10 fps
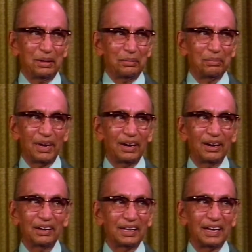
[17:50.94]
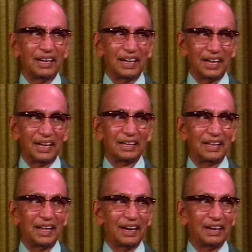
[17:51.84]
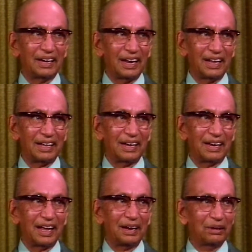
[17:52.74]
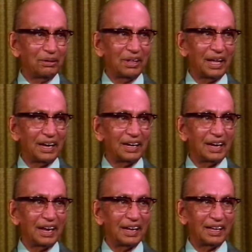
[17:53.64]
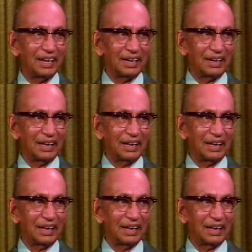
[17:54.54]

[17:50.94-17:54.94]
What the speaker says: Barlatti said, "Yes, they are intelligent. I know they are intelligent."